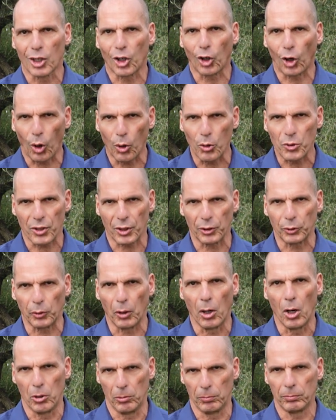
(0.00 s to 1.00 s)
closer to
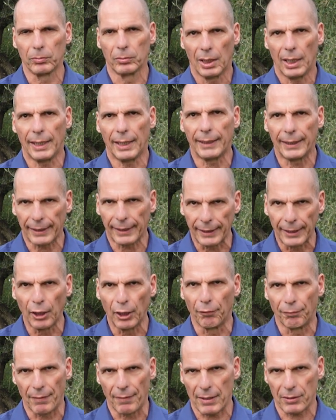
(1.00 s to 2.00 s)
home and
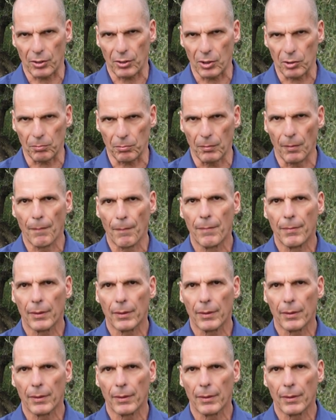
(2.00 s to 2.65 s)
neo-fascism